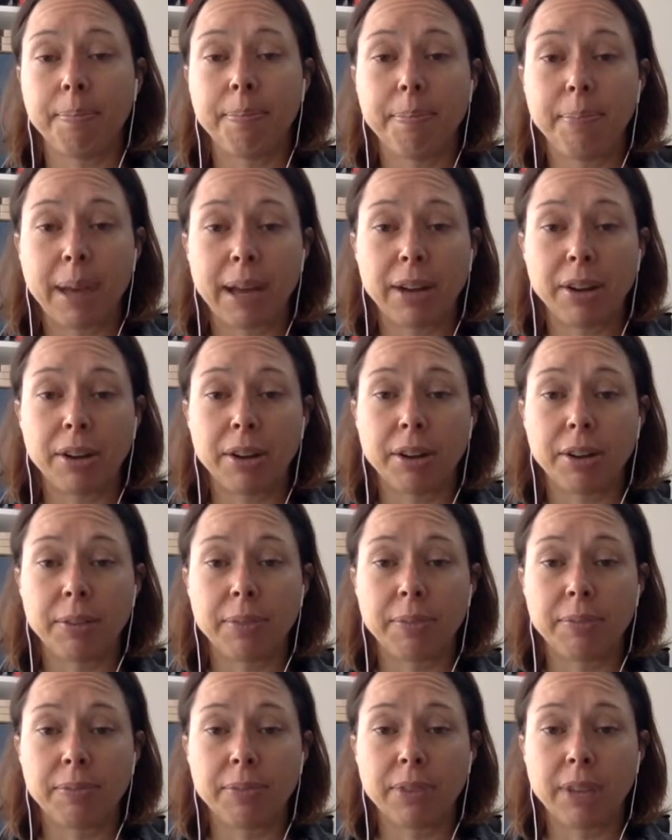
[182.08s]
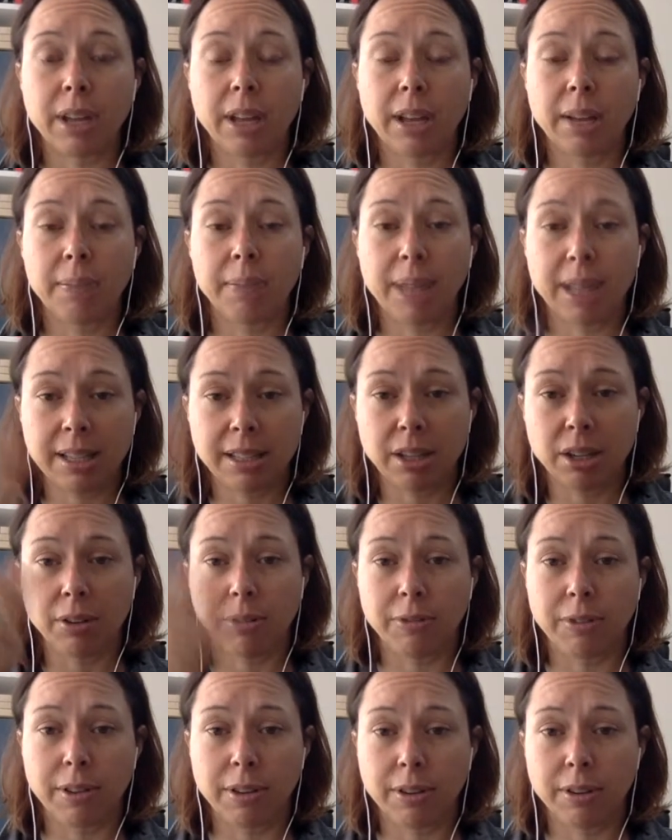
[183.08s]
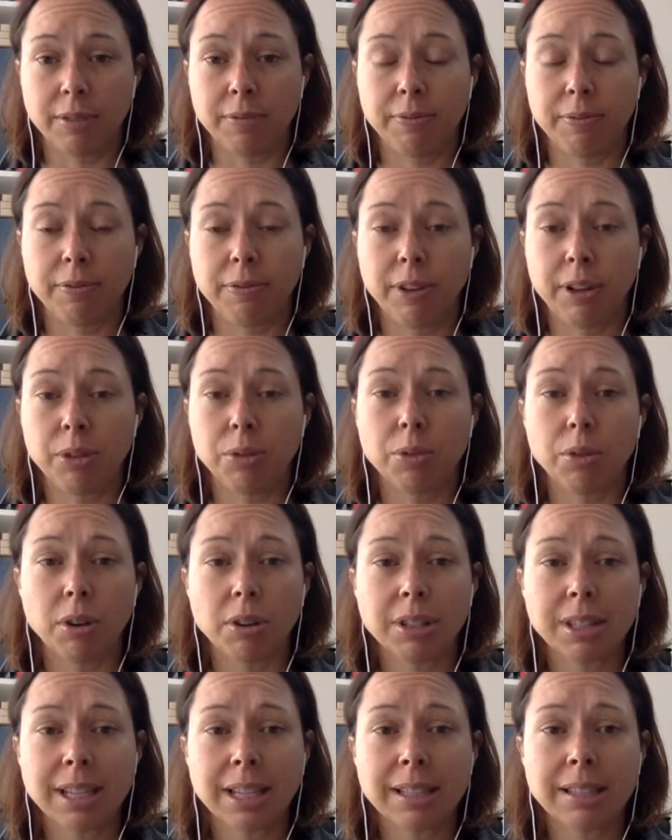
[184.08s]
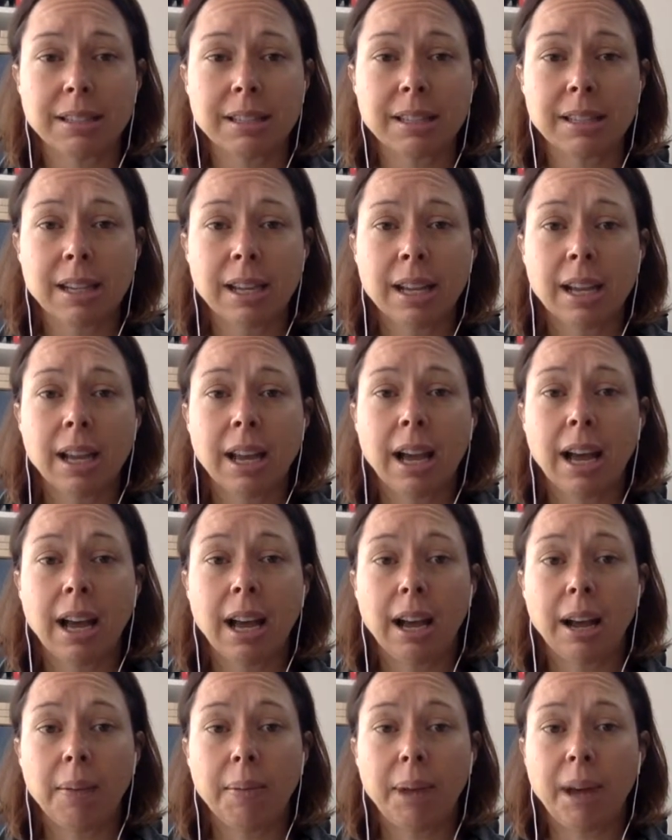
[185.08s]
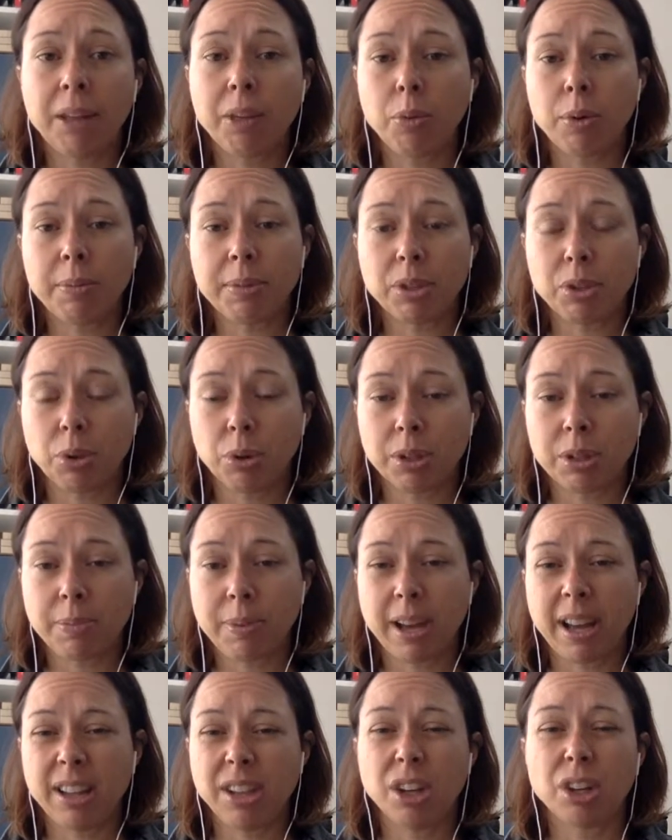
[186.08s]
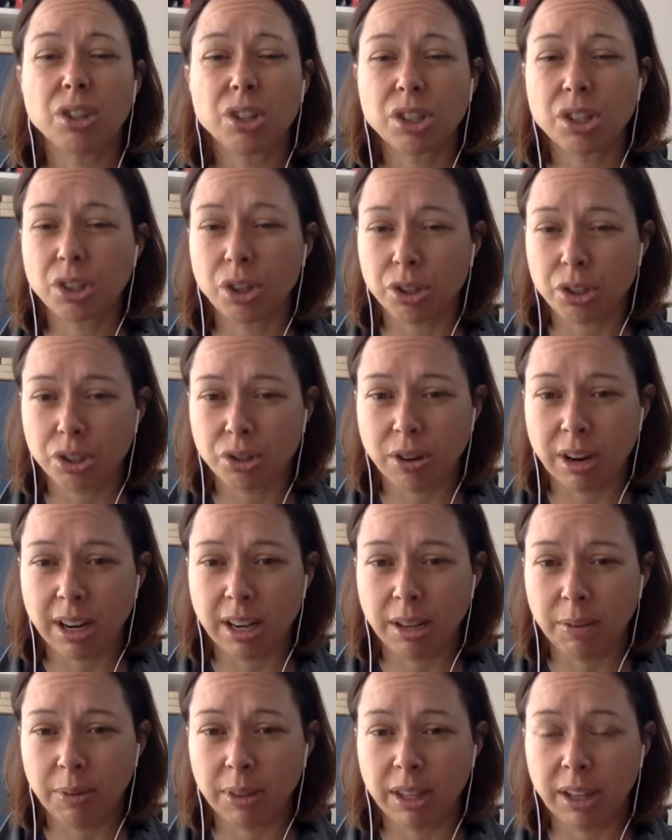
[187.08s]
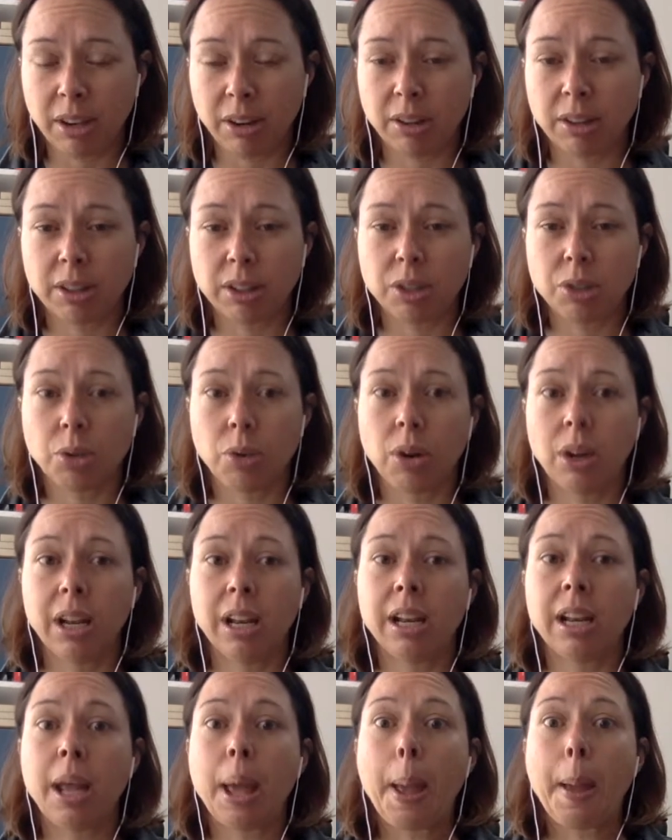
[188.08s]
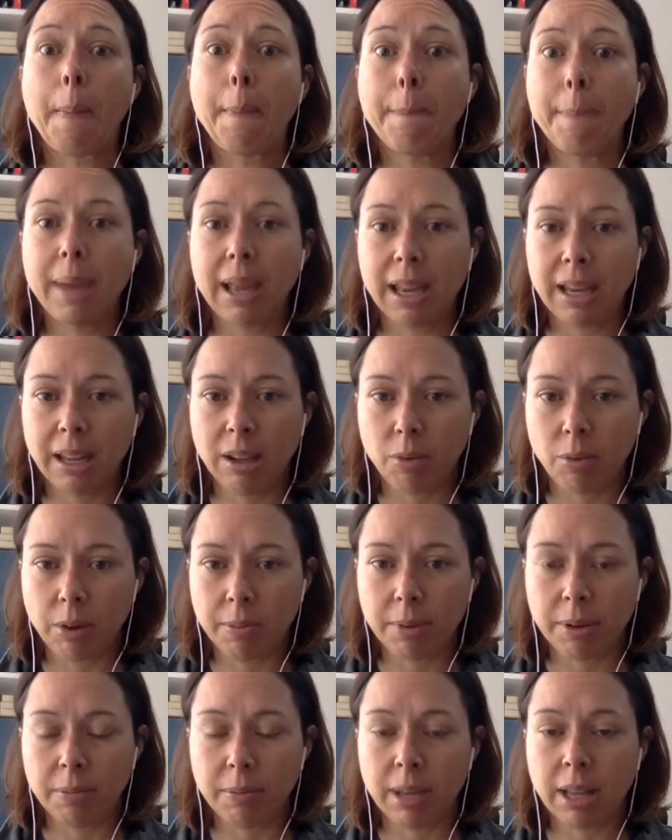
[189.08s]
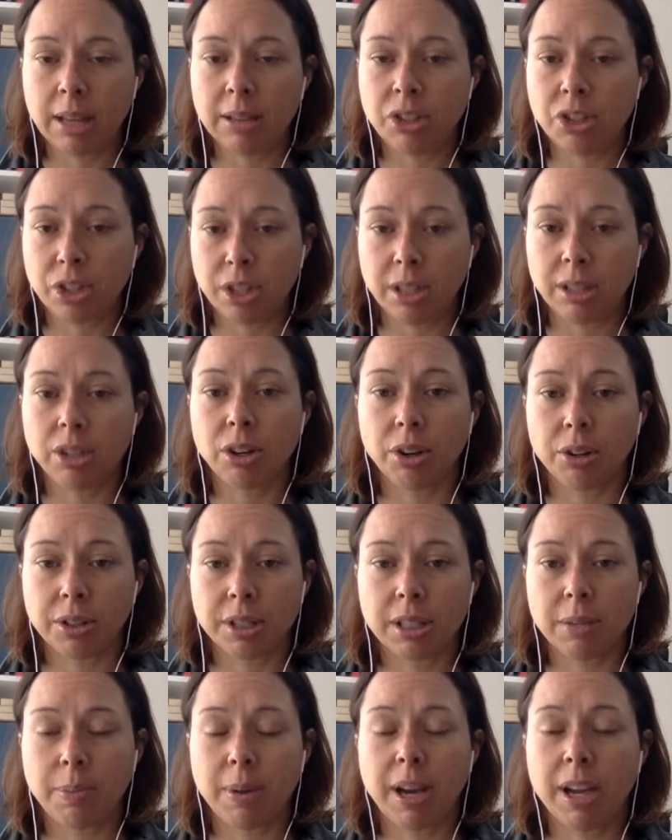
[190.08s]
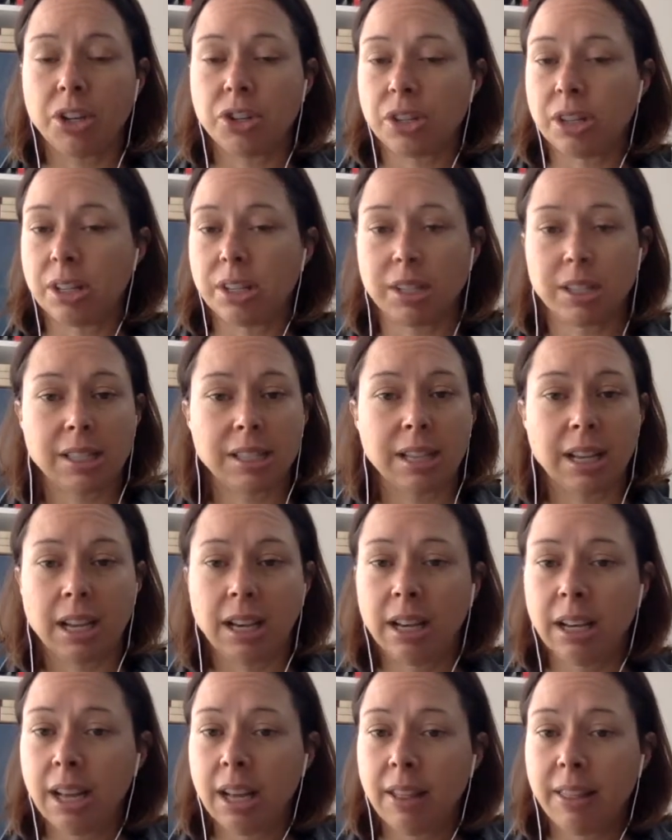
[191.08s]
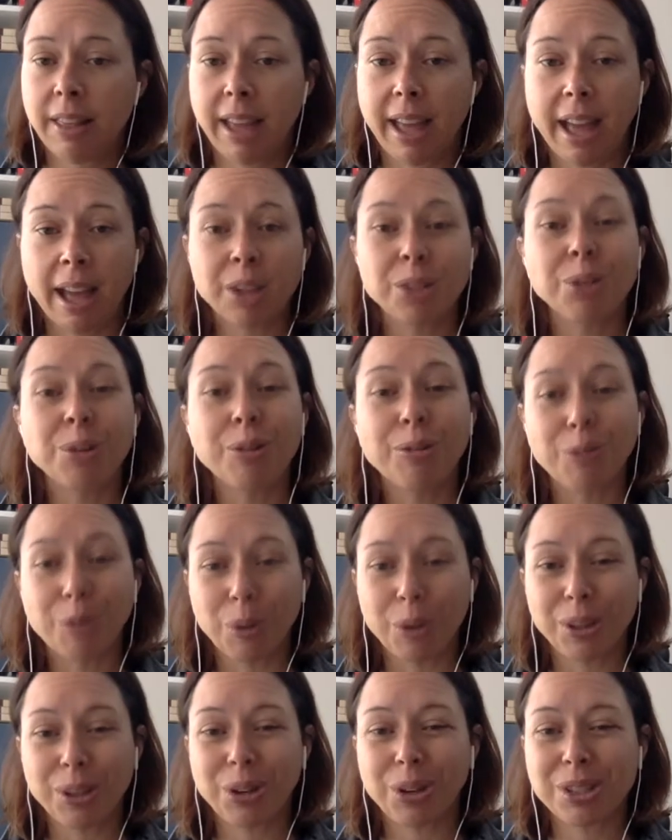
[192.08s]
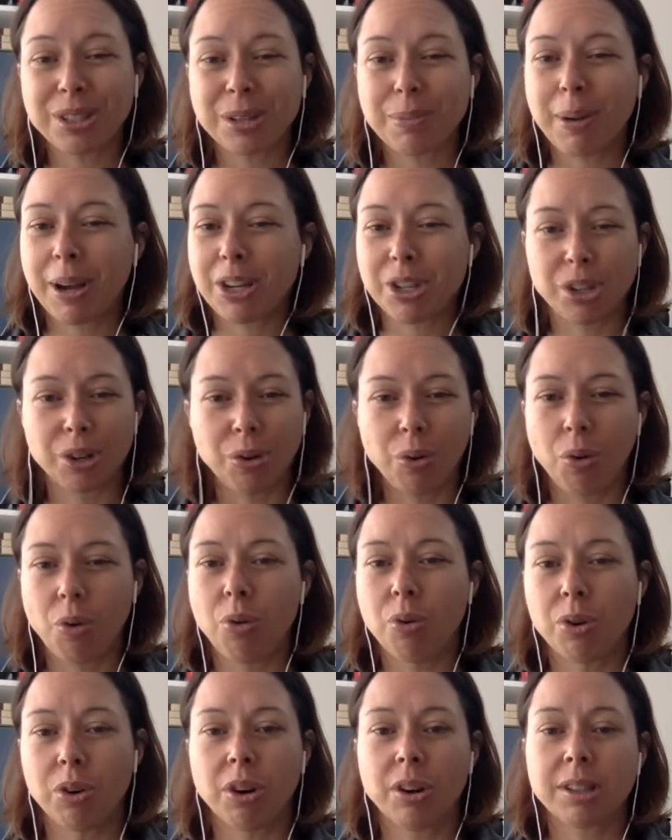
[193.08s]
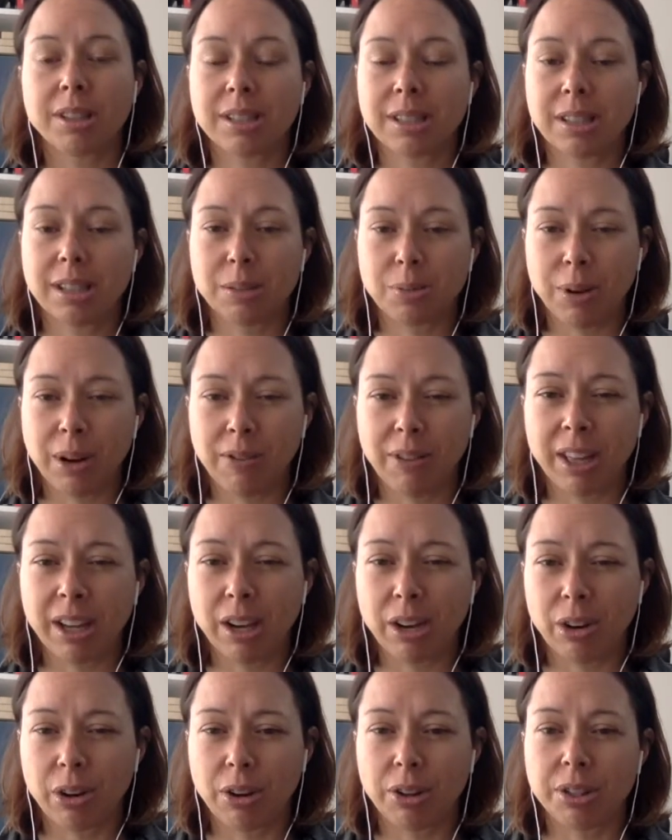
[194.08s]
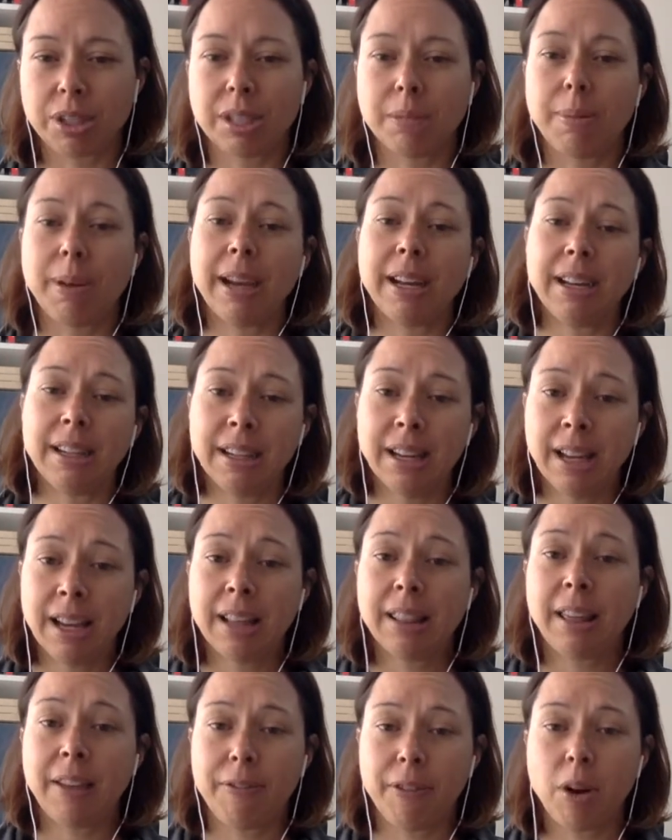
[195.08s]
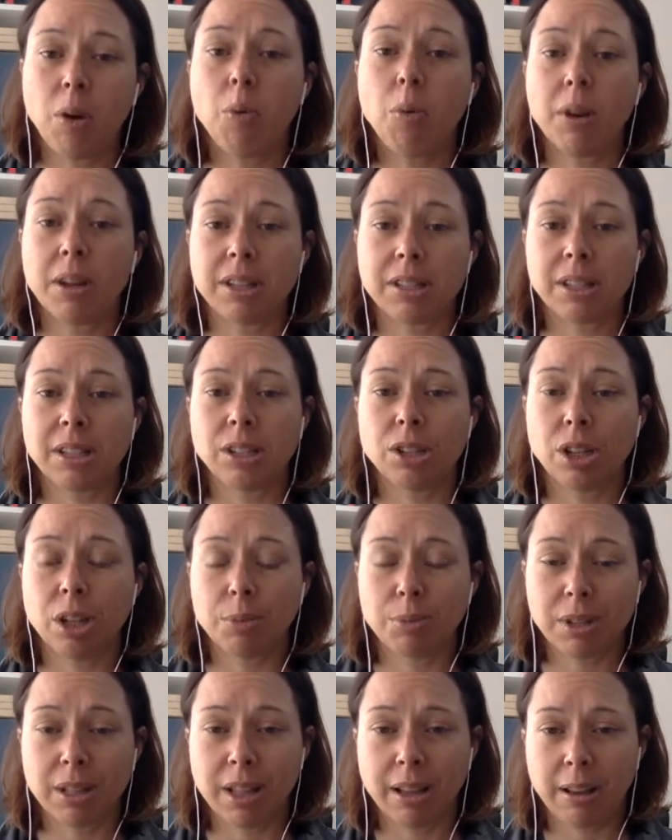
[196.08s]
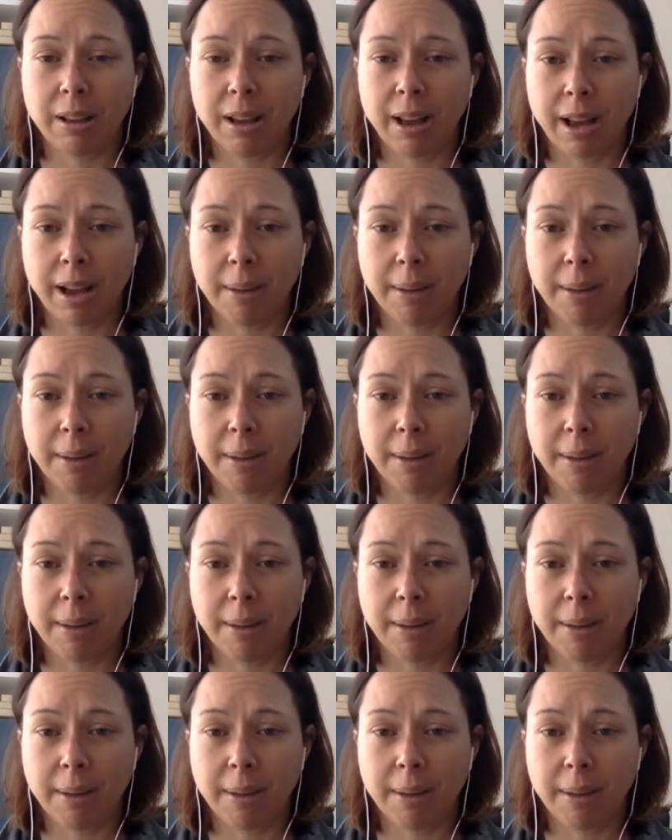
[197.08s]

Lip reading: better exit of the fecal contents. Other women talked about, just not straining when they're going to the toilet. Many women mentioned constipation and just said they had to avoid constipation at all costs because whenever they got constipated, they felt worse in terms of their